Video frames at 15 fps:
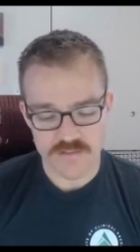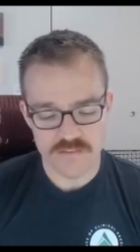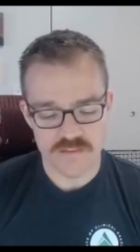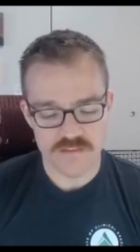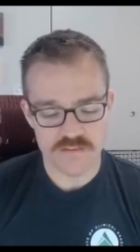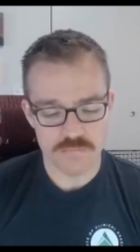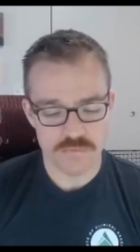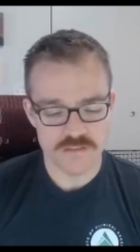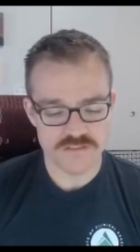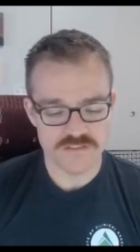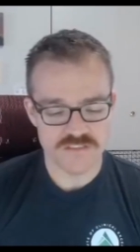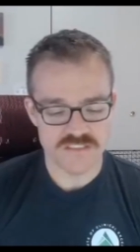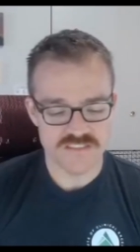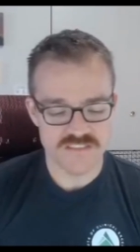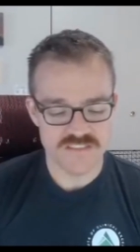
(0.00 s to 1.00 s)
this
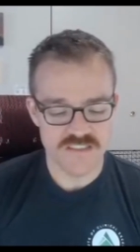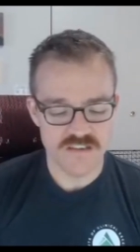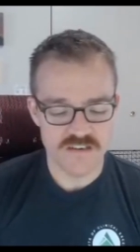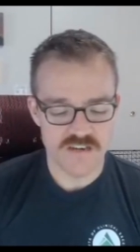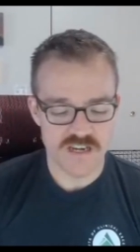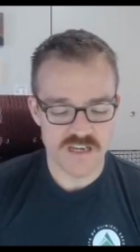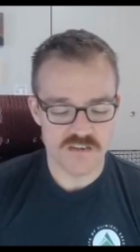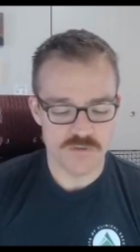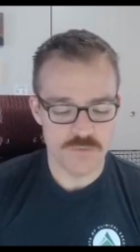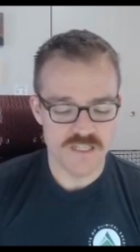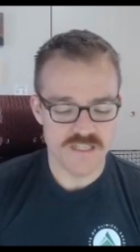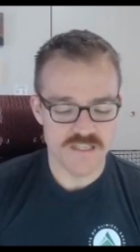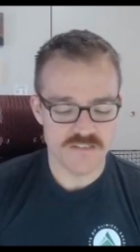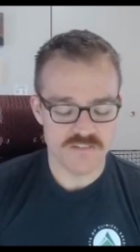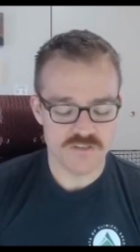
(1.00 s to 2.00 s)
person is here and we
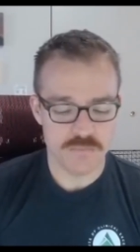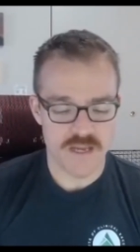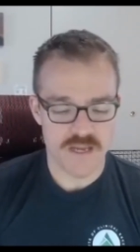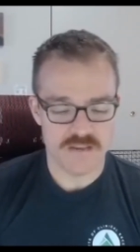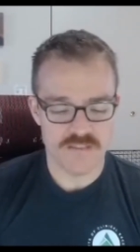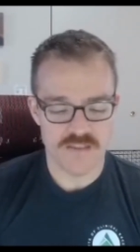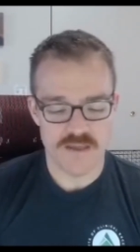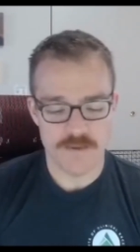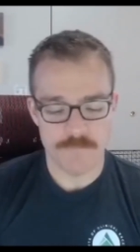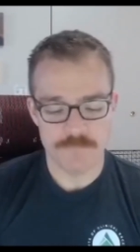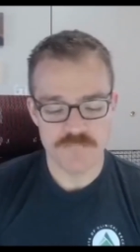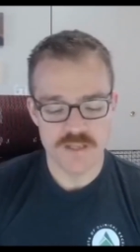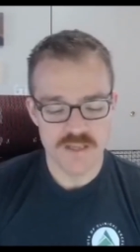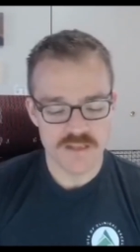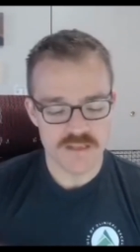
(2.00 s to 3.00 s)
can expect them
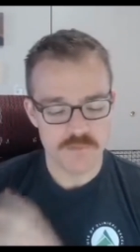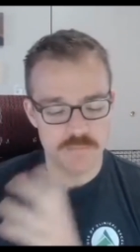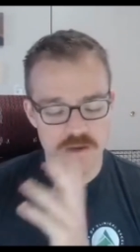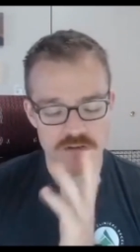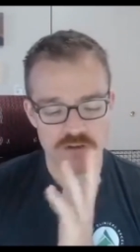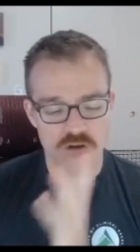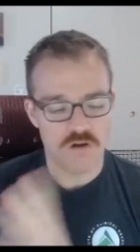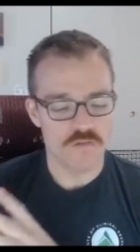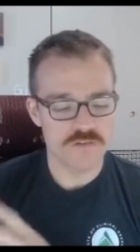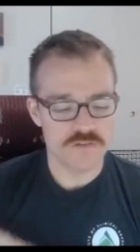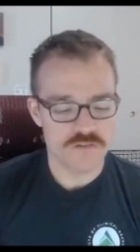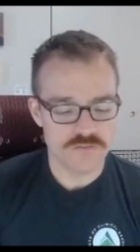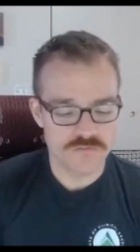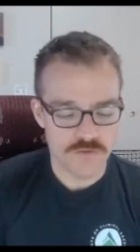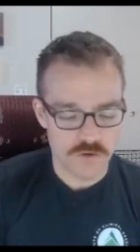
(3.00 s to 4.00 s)
compared to all the
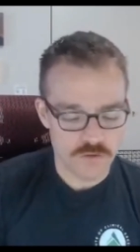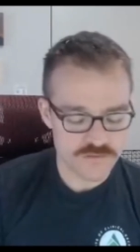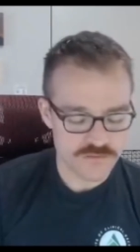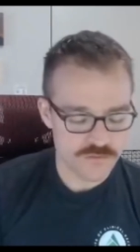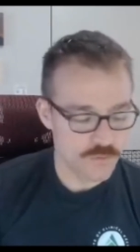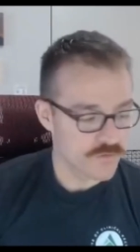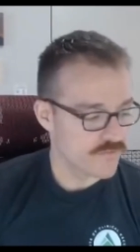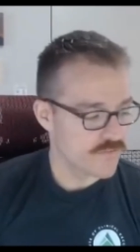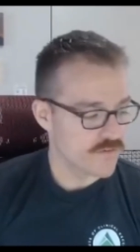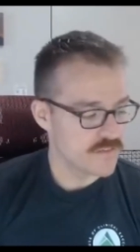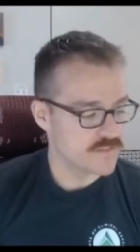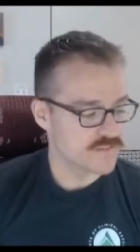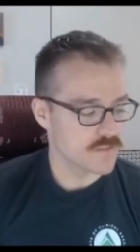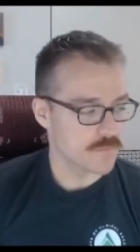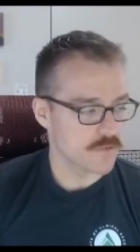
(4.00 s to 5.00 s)
other folks who are very
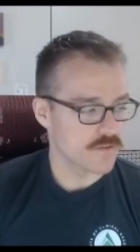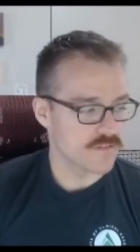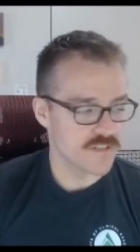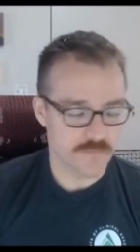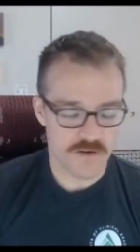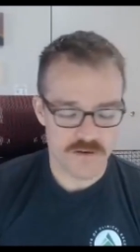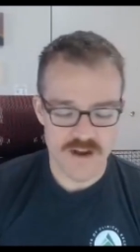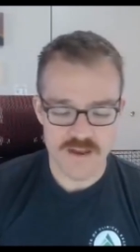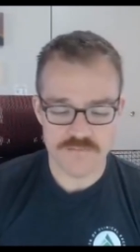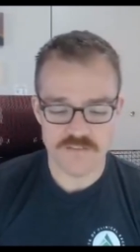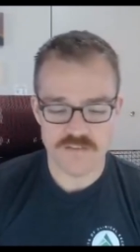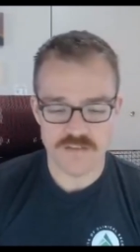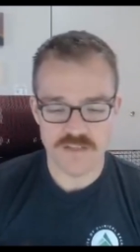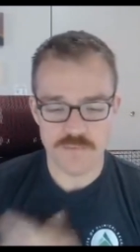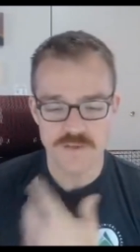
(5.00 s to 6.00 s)
similar demographically.